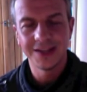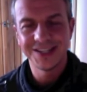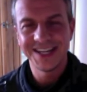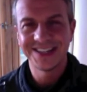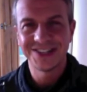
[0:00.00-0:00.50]

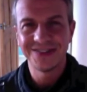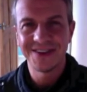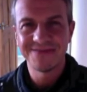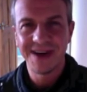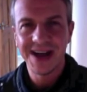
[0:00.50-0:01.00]
she
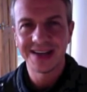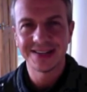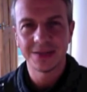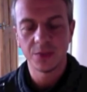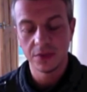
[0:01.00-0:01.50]
wrote back
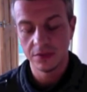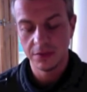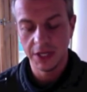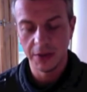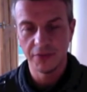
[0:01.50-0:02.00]
and said, well,
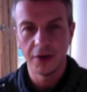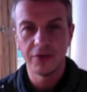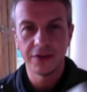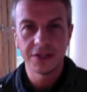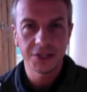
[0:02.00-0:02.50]
if I
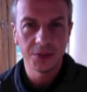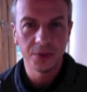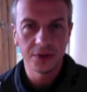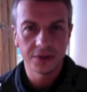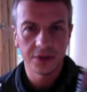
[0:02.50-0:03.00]
wrote these 2
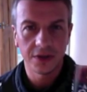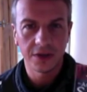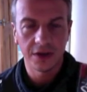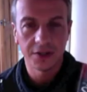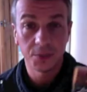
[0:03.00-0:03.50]
books
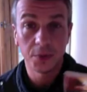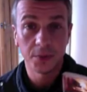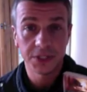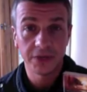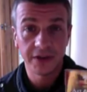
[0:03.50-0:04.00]
to put
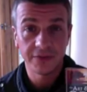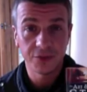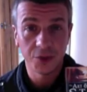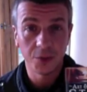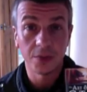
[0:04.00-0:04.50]
myself out of a
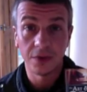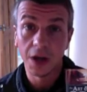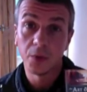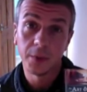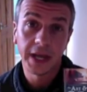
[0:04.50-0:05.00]
job,
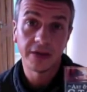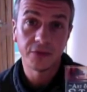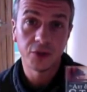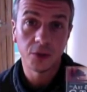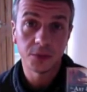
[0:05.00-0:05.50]
I would be out of
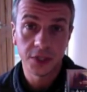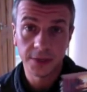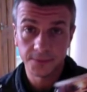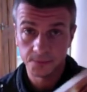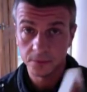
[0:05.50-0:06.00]
a job,
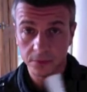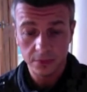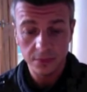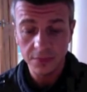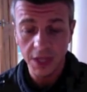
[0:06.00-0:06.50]
so
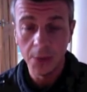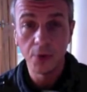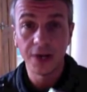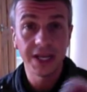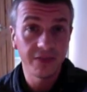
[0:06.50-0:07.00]
I'm
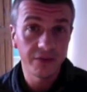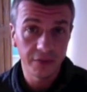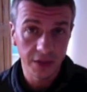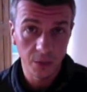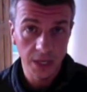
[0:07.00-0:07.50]
not going to give
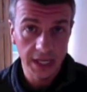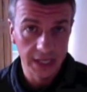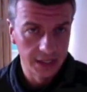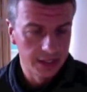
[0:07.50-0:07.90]
everything away.